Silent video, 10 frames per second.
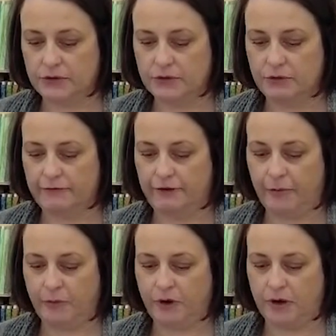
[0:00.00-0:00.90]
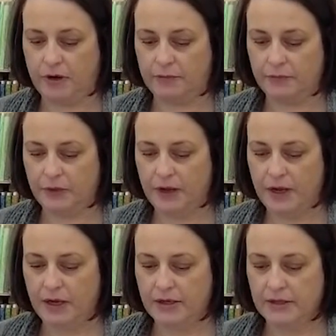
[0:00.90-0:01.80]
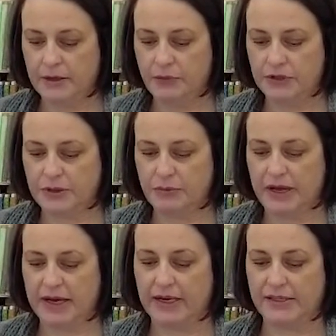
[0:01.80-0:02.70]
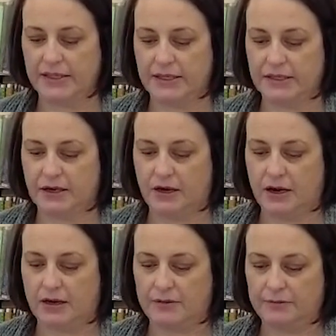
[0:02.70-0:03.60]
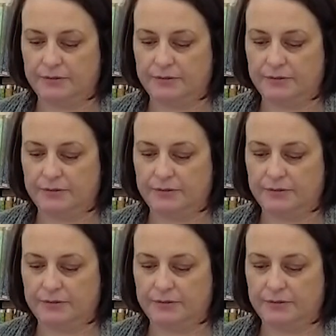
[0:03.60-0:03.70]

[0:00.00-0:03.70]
to and from work, did put some blankies in his car.